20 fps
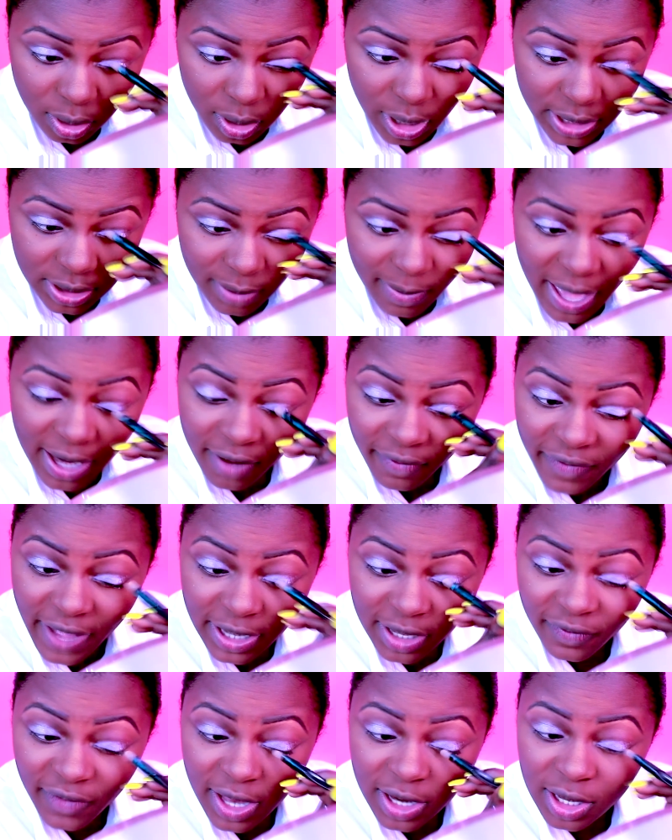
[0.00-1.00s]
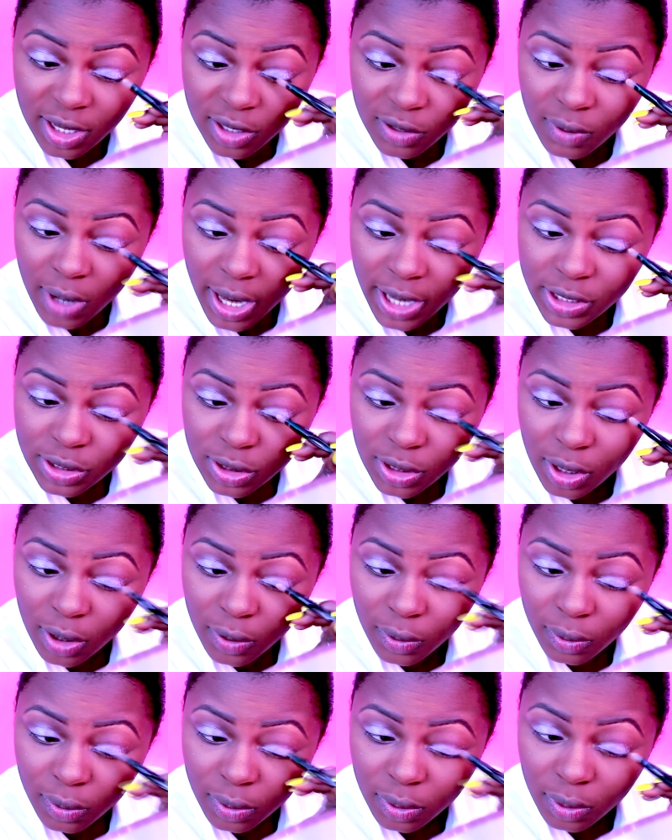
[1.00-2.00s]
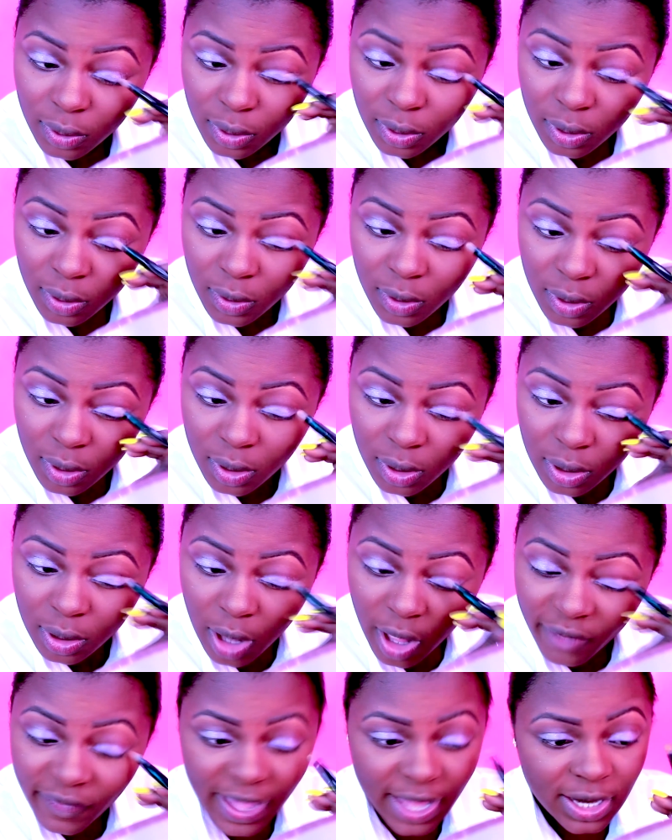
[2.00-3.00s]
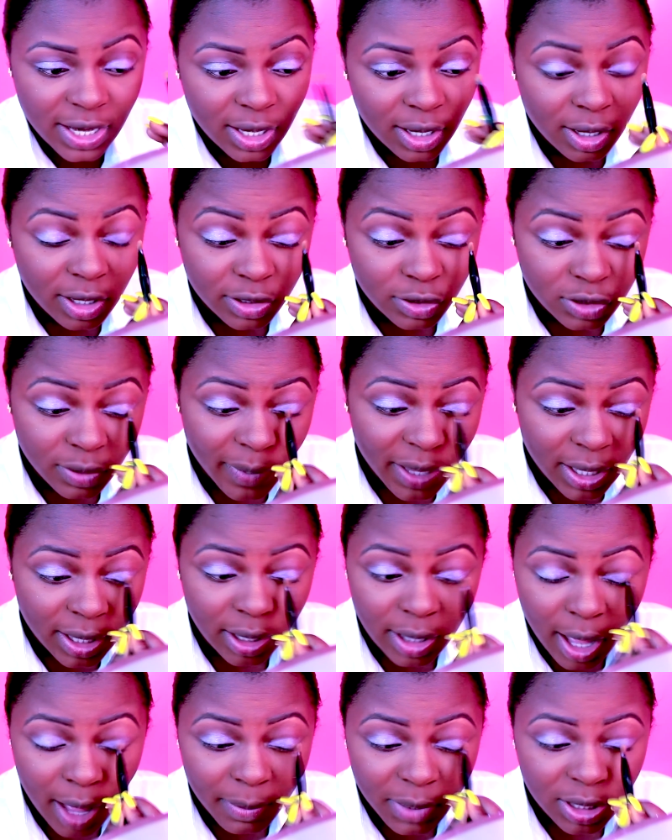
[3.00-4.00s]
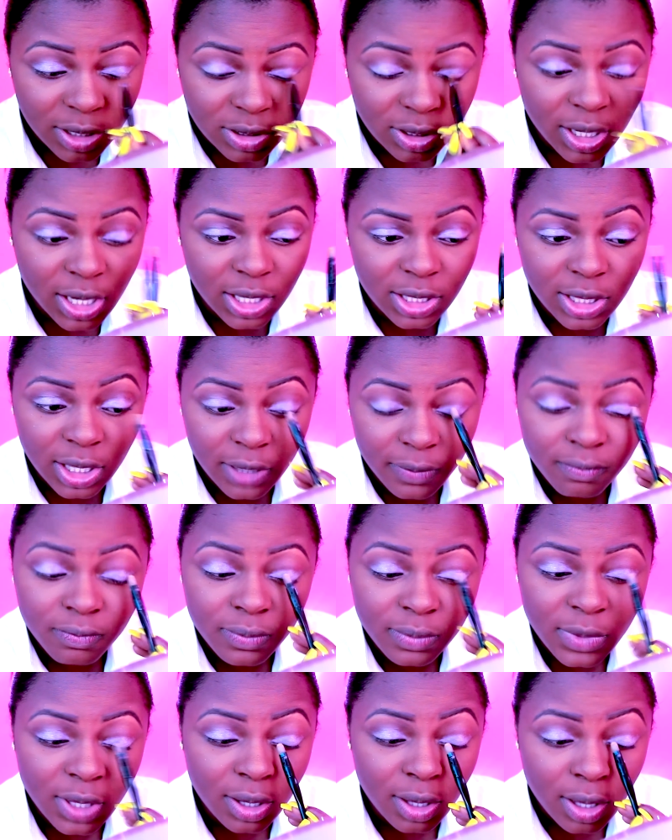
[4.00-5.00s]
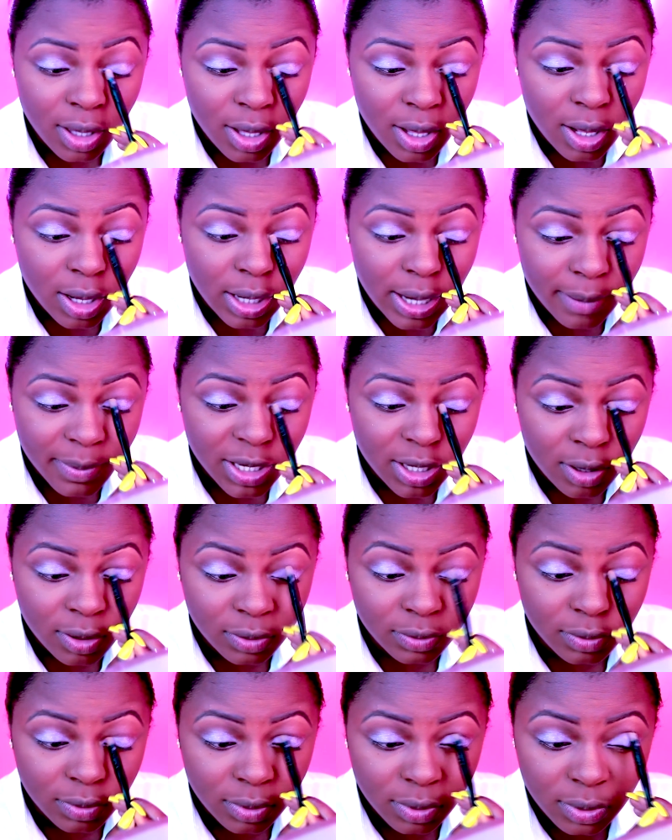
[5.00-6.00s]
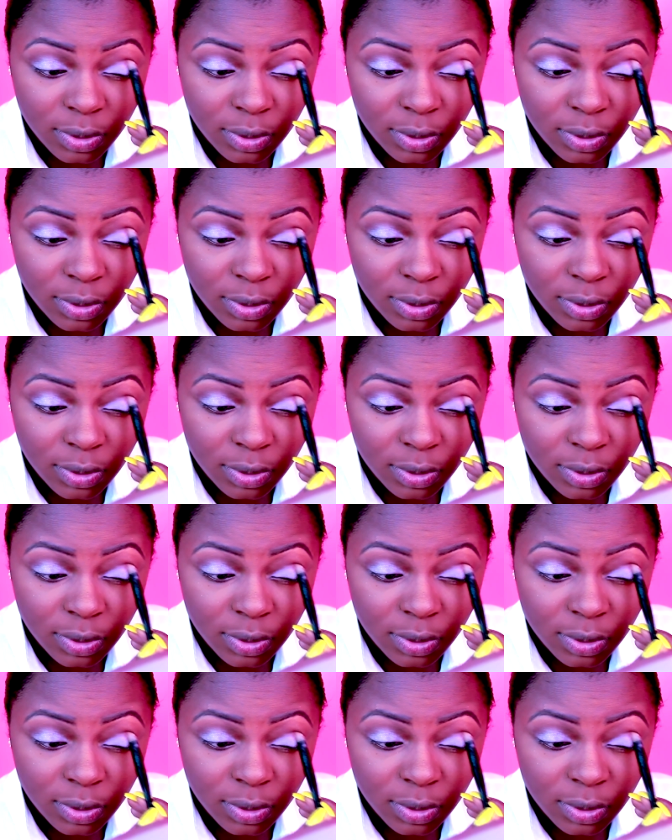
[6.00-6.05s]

As a matter of fact, if any of you guys know of any Jamaican comedies or anything, let me know.